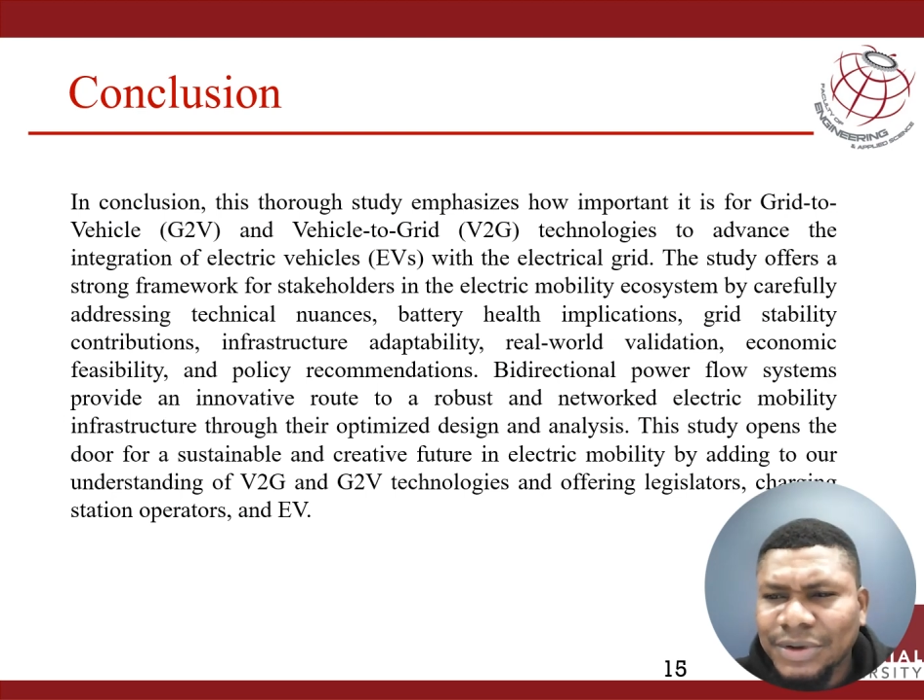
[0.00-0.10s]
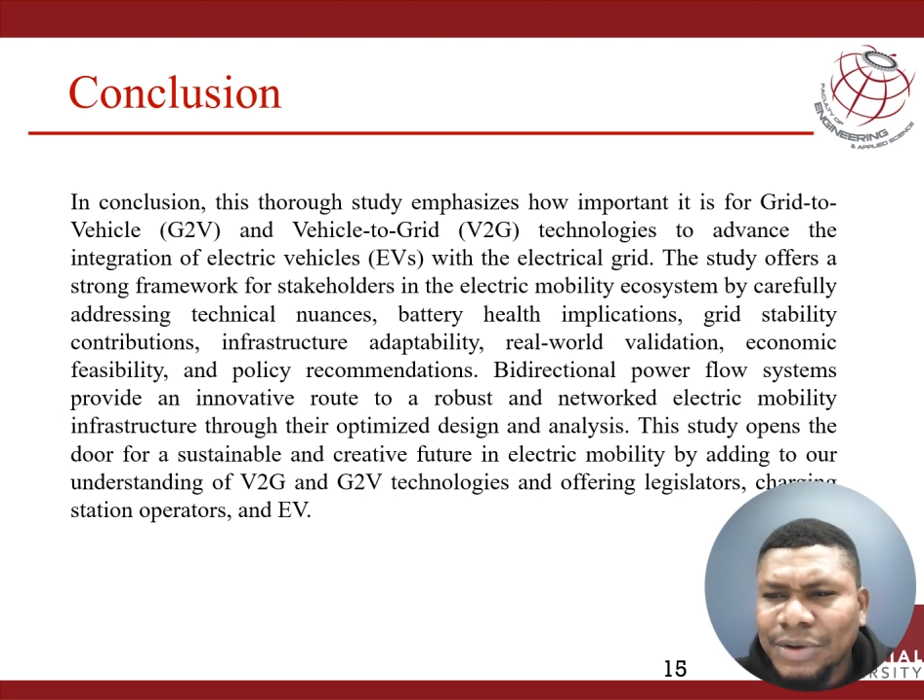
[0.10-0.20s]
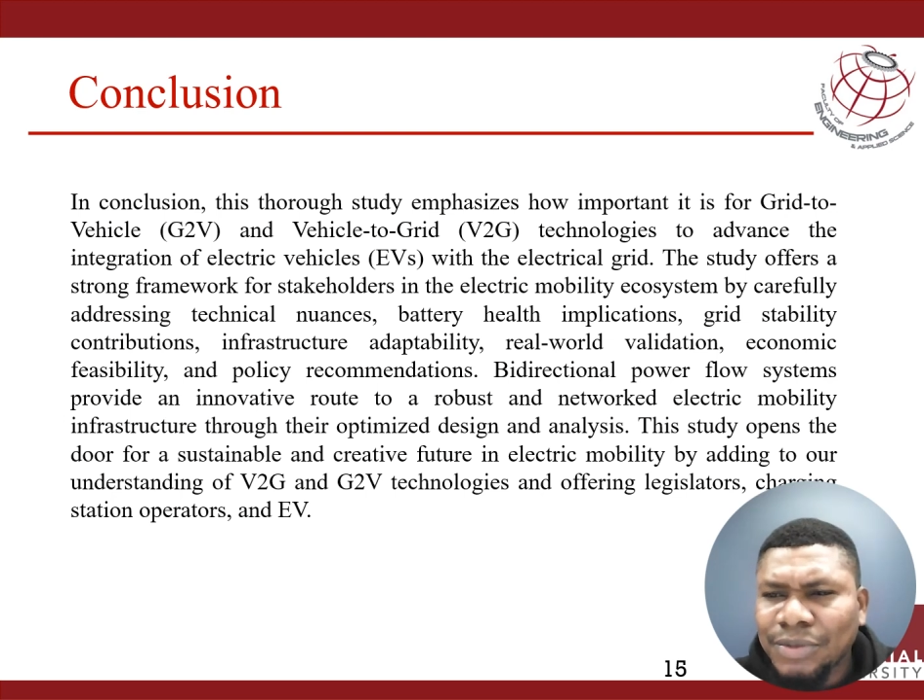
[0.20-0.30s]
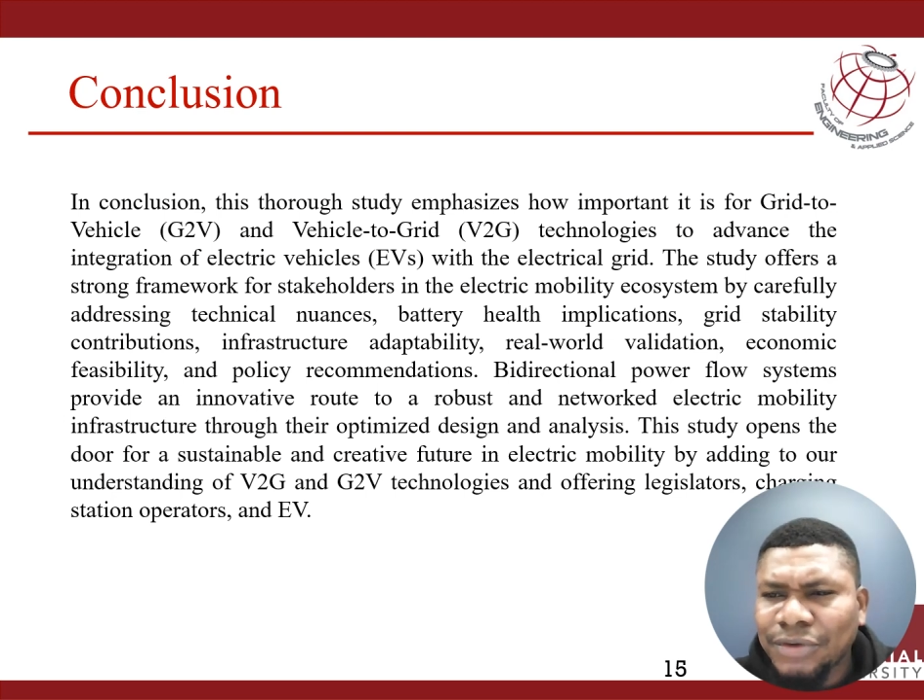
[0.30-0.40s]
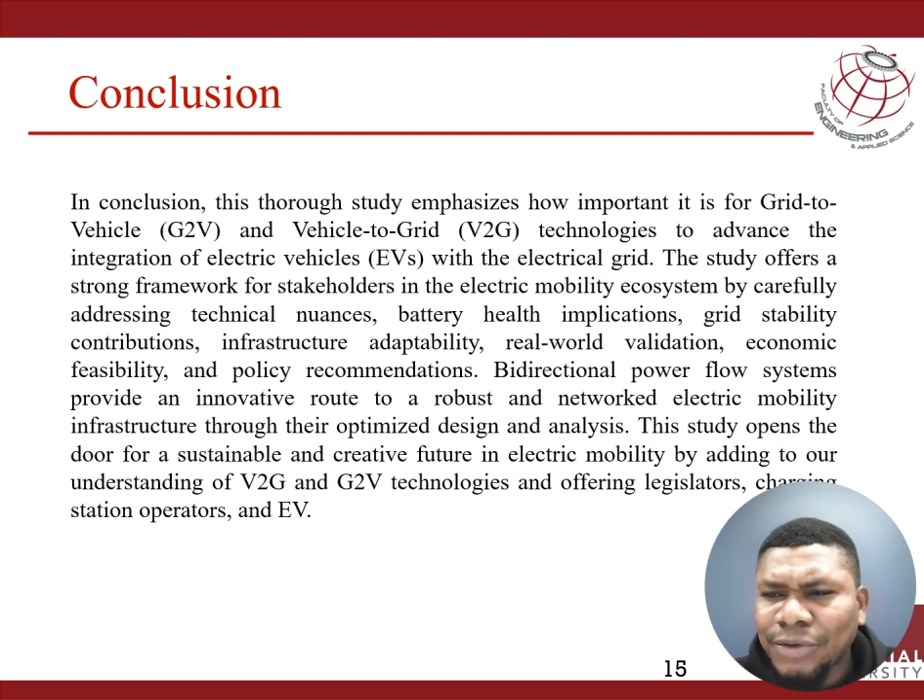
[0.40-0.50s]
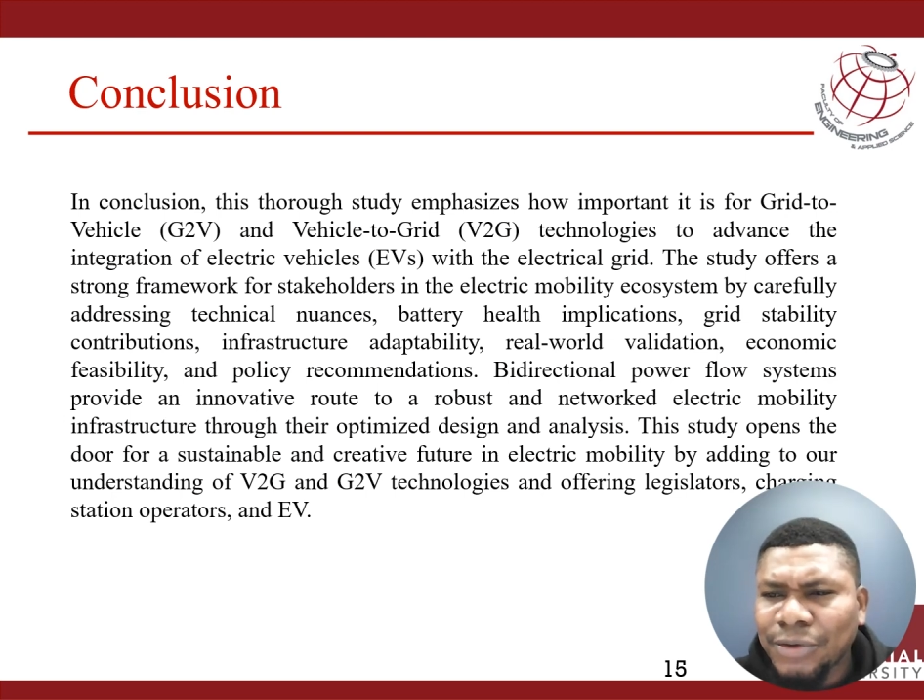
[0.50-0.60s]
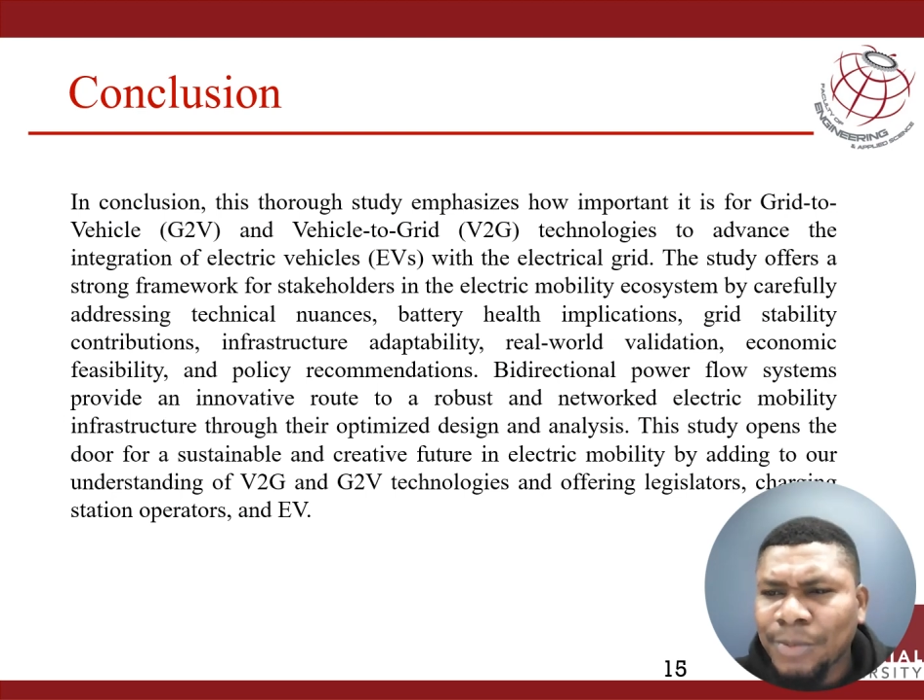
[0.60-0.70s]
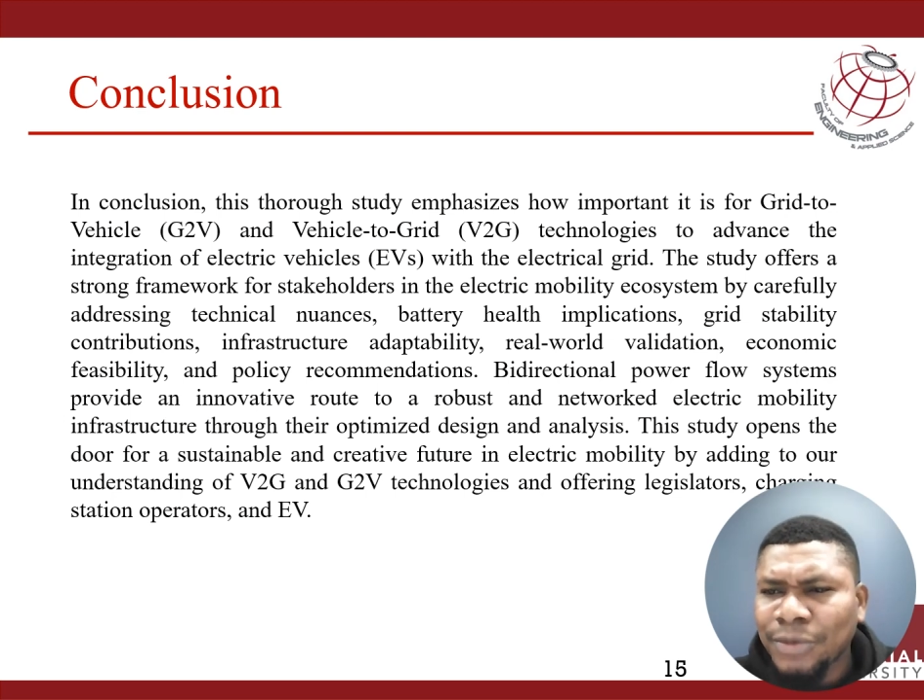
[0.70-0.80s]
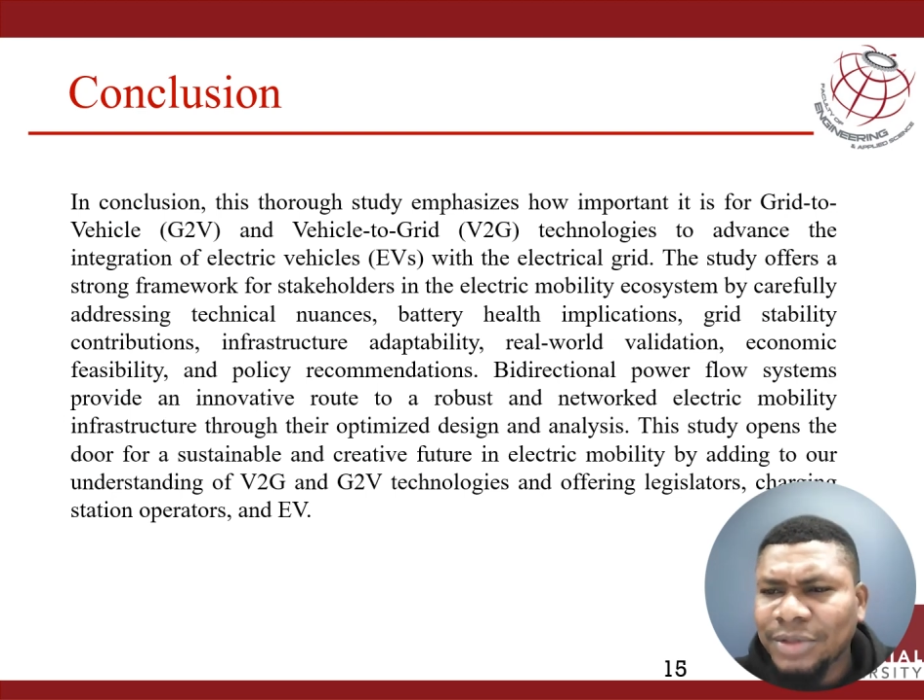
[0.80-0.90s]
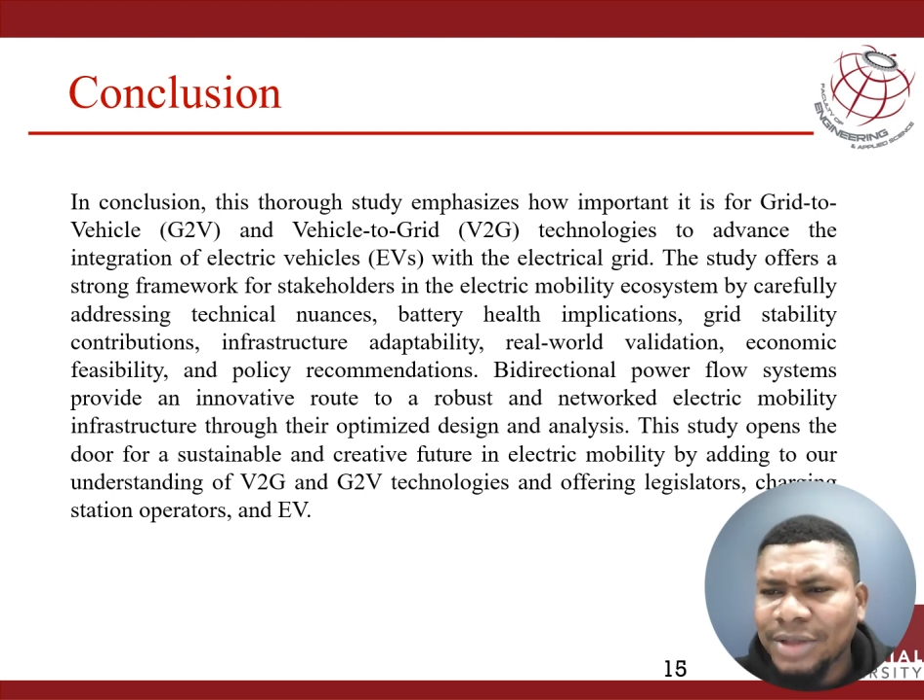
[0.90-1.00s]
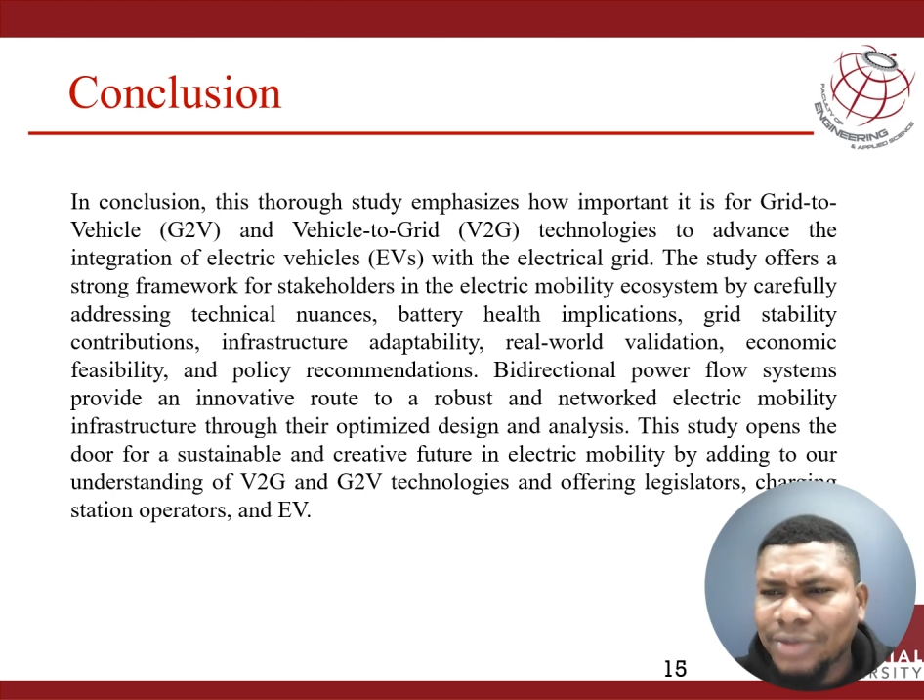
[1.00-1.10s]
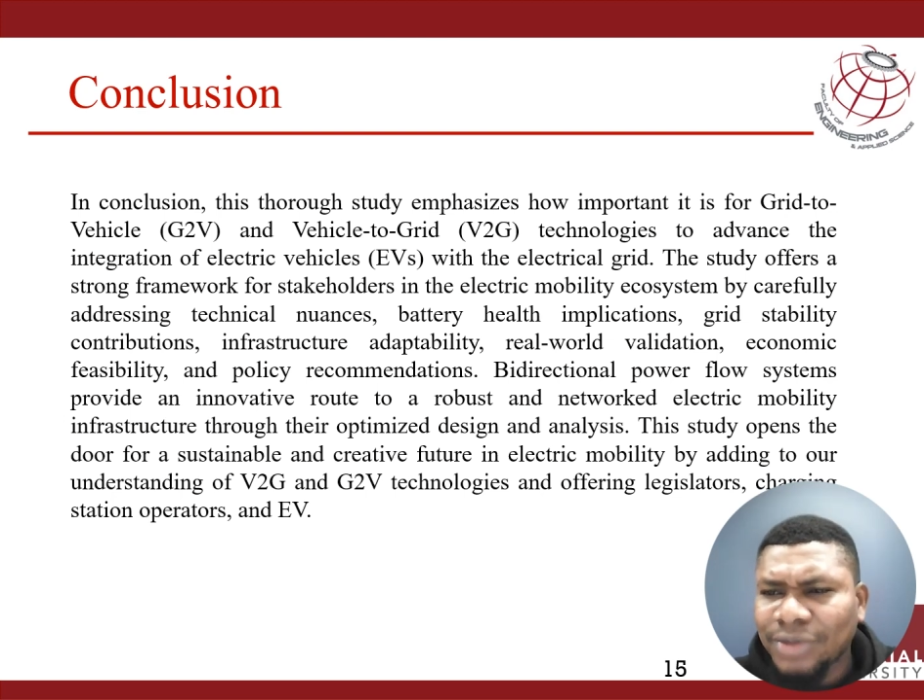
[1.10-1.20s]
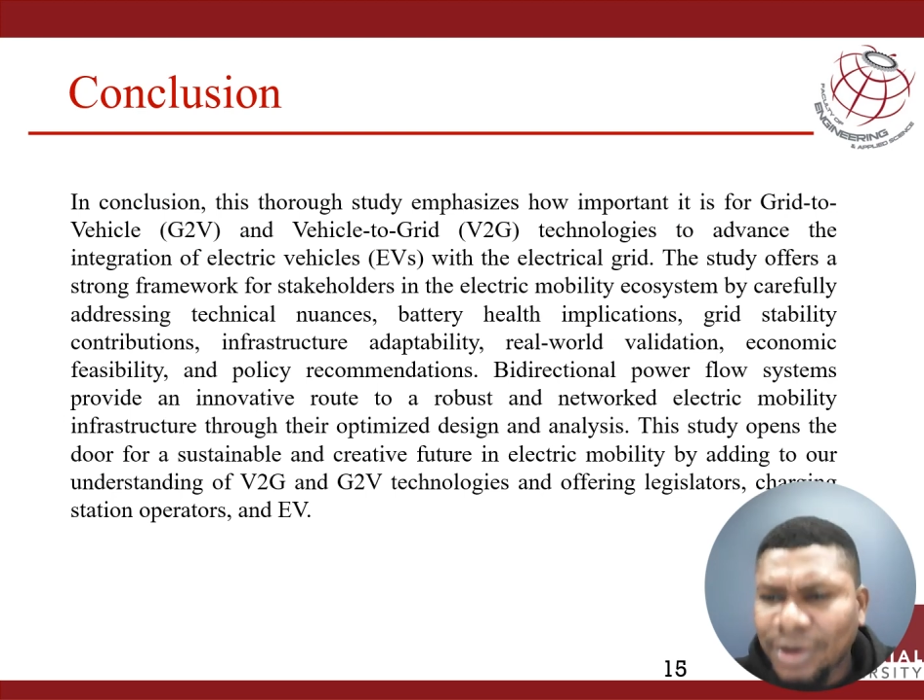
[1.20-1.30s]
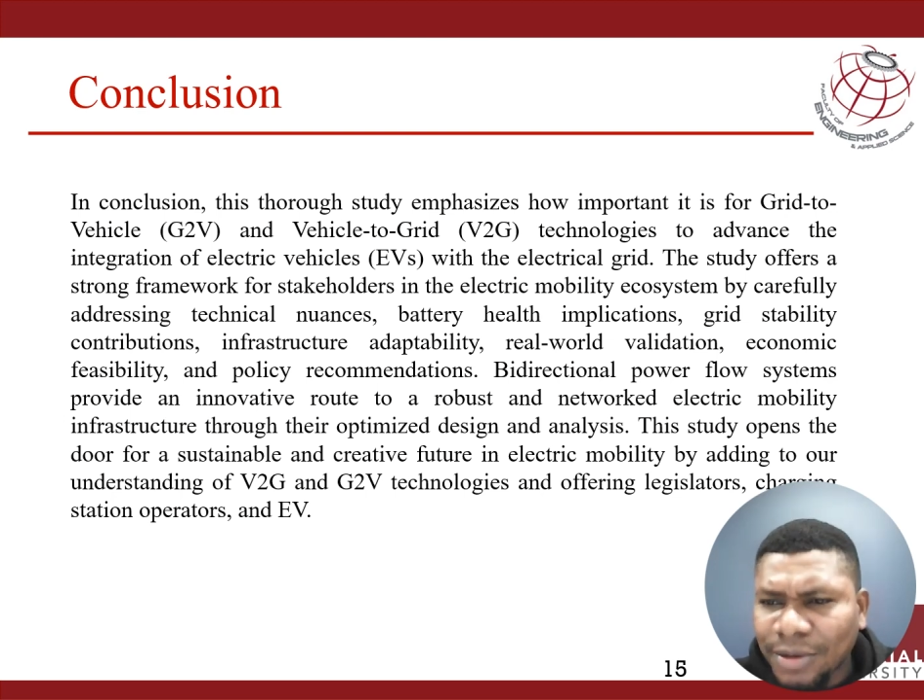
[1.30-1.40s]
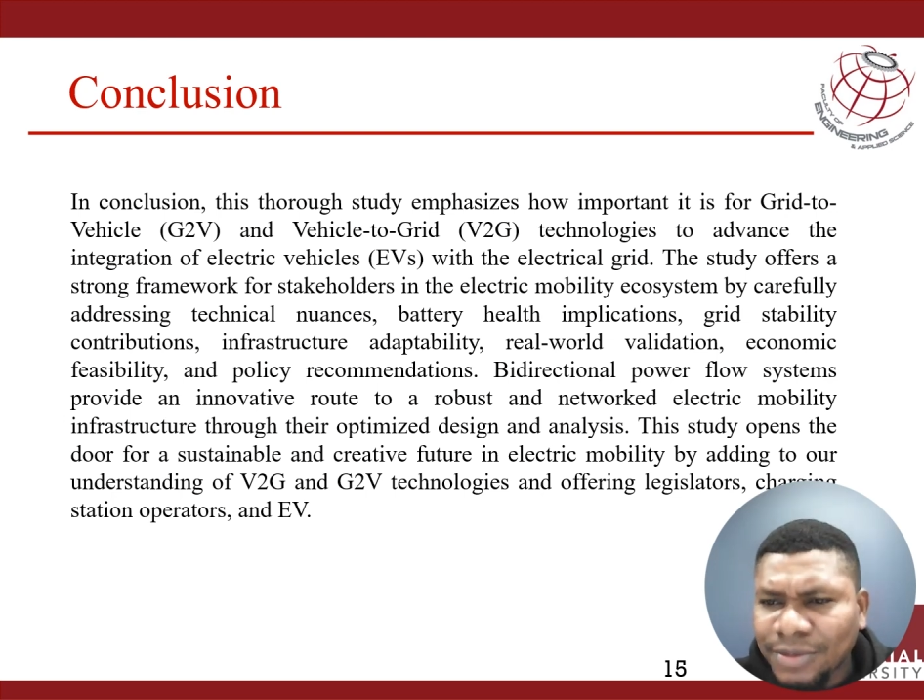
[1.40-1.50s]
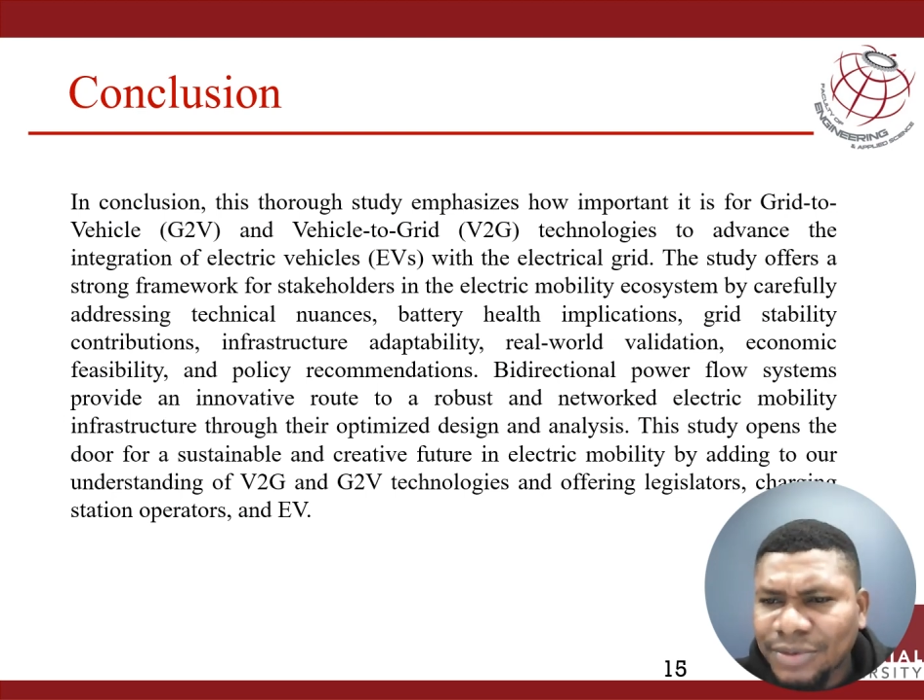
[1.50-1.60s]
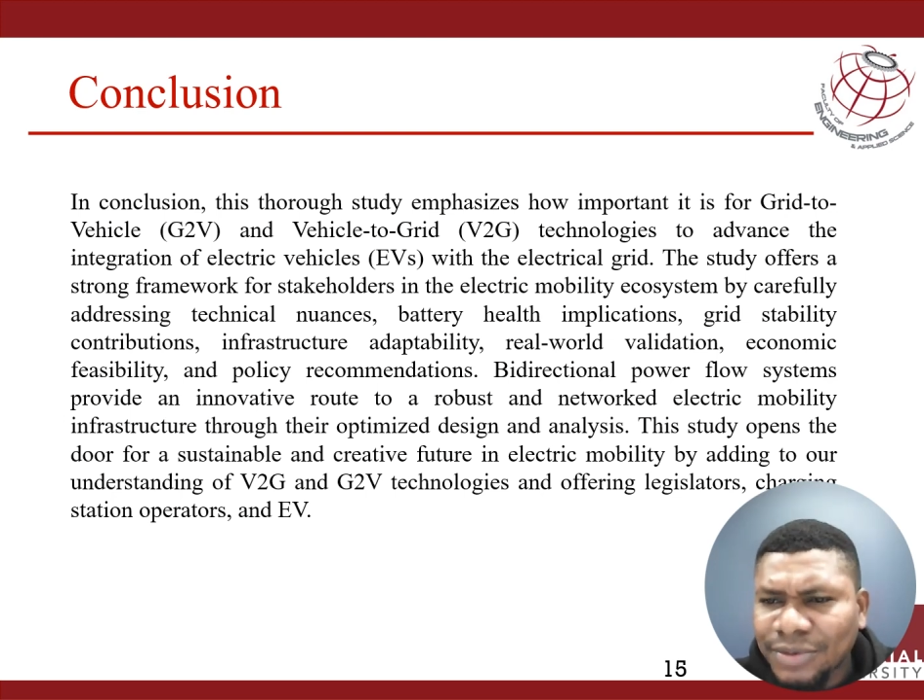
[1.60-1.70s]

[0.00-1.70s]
which open the door